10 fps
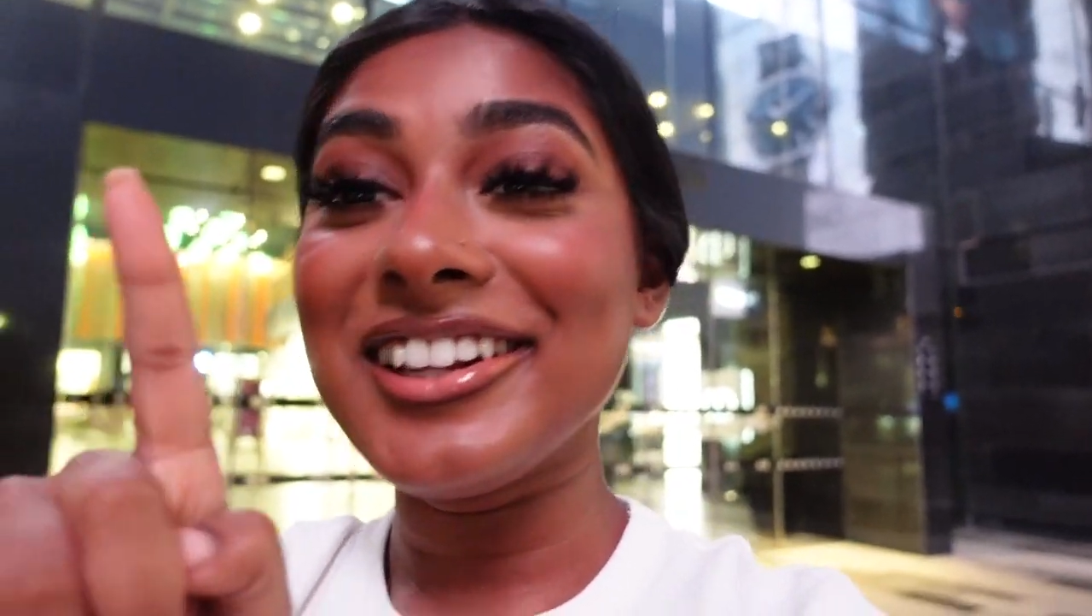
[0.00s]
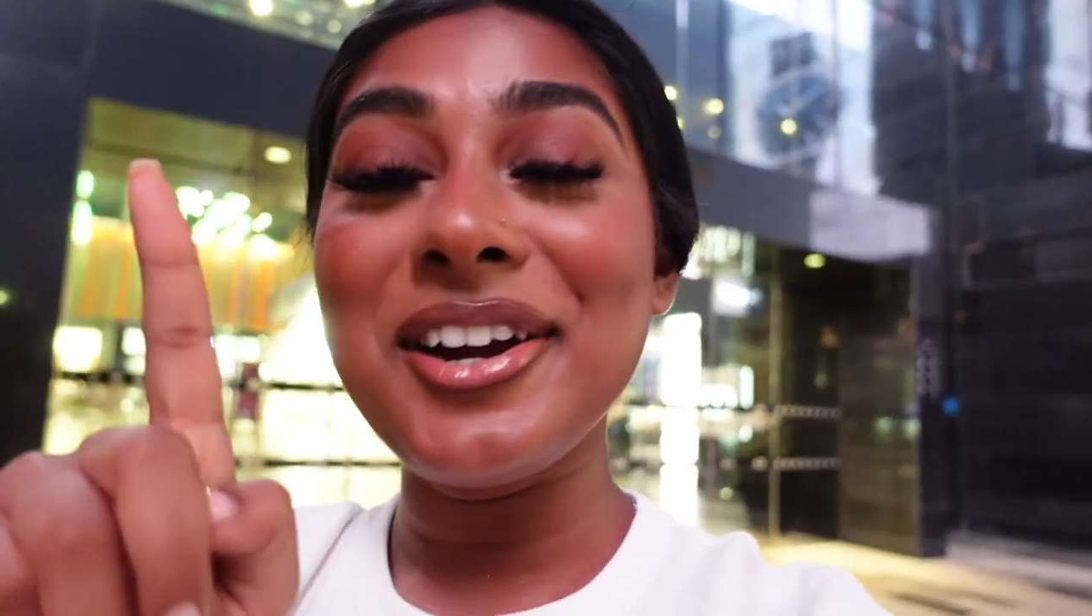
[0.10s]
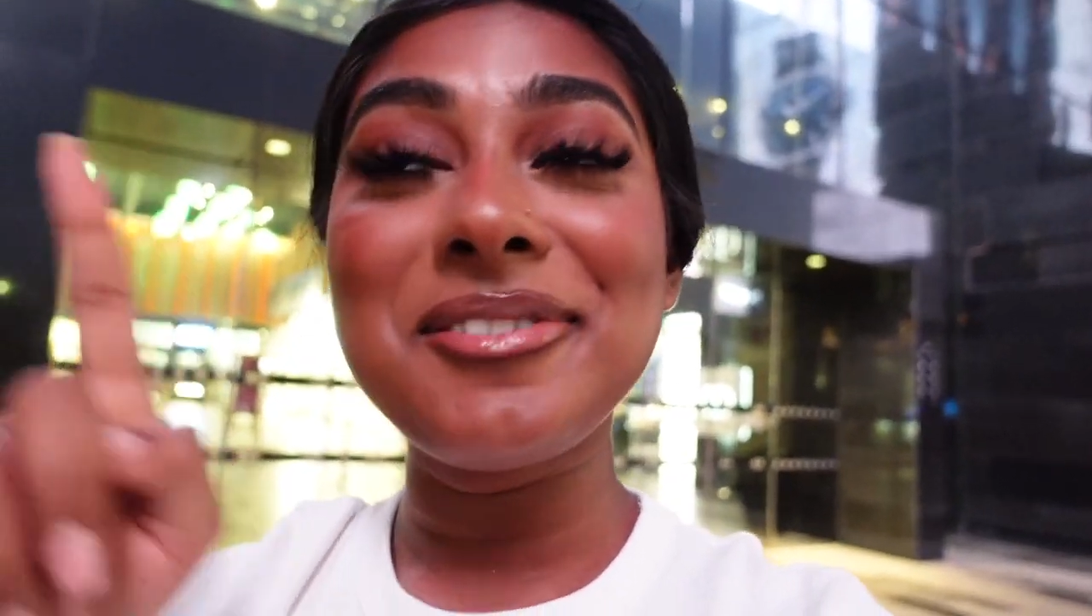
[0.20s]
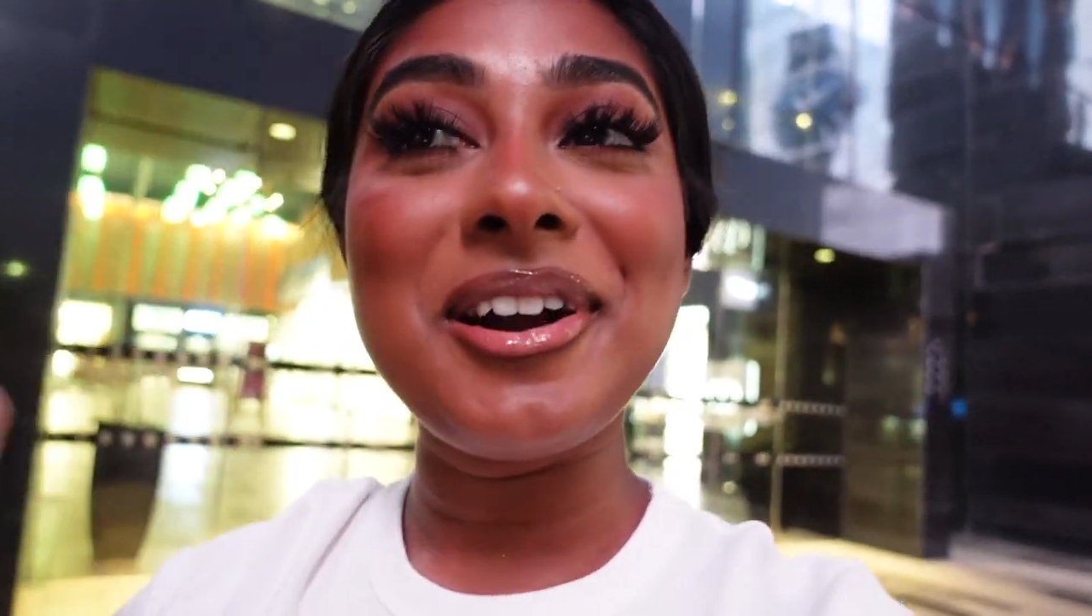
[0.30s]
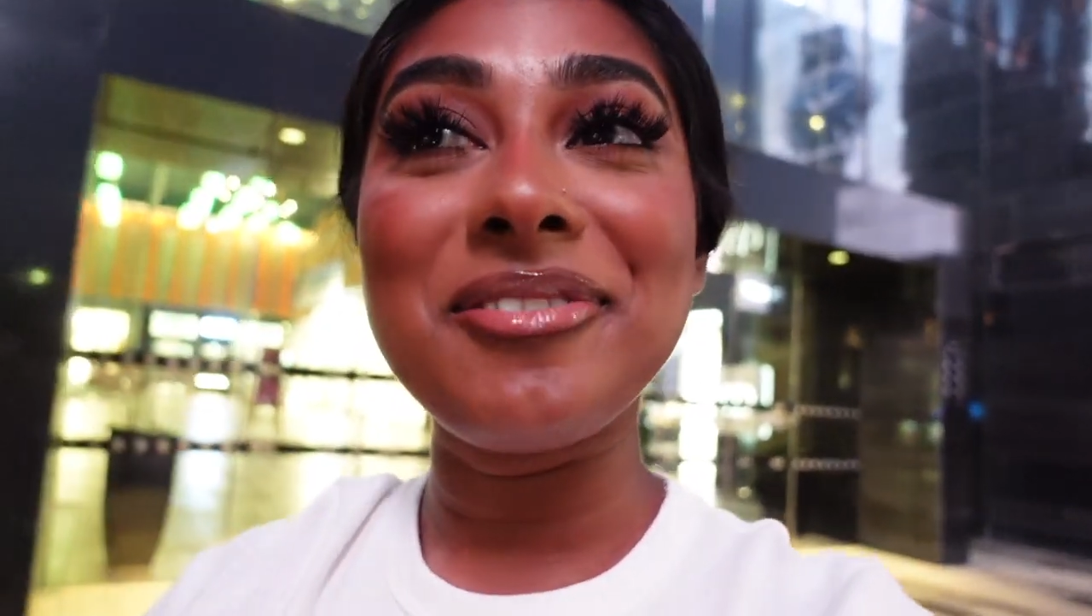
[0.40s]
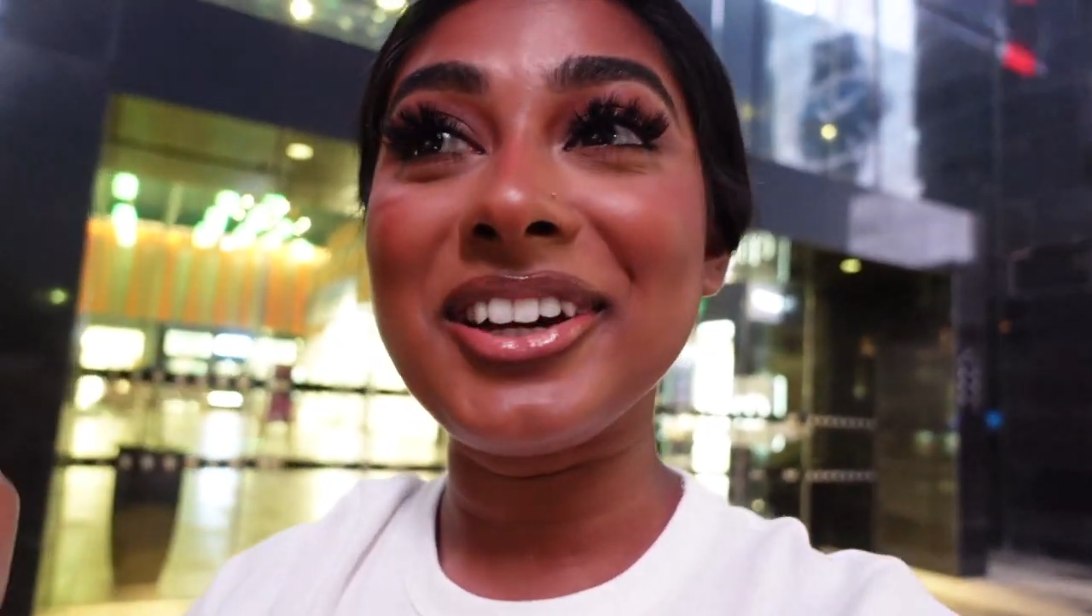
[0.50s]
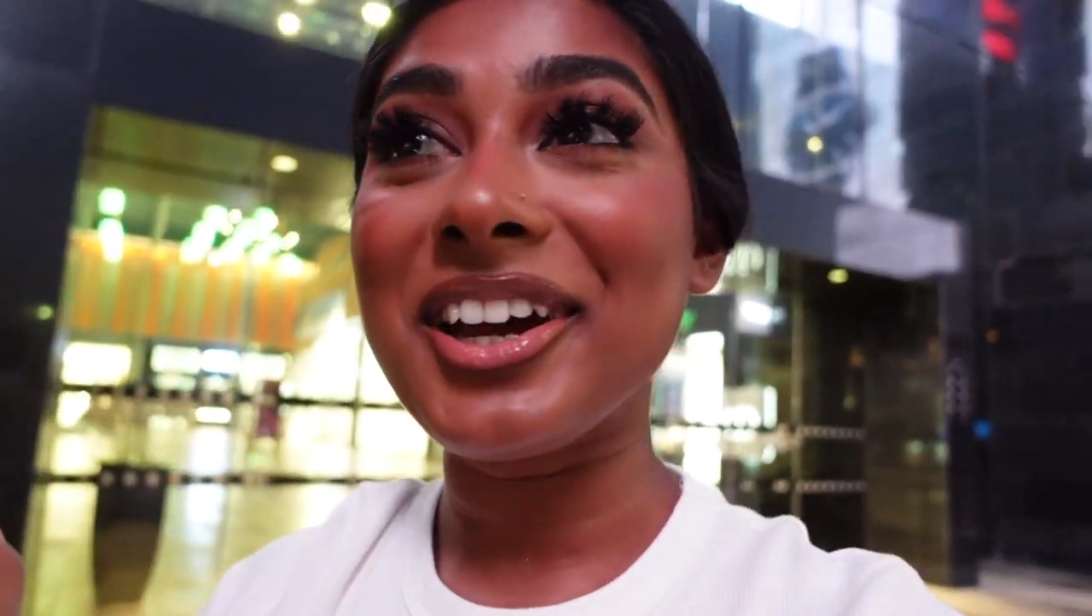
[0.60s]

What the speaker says: know where we're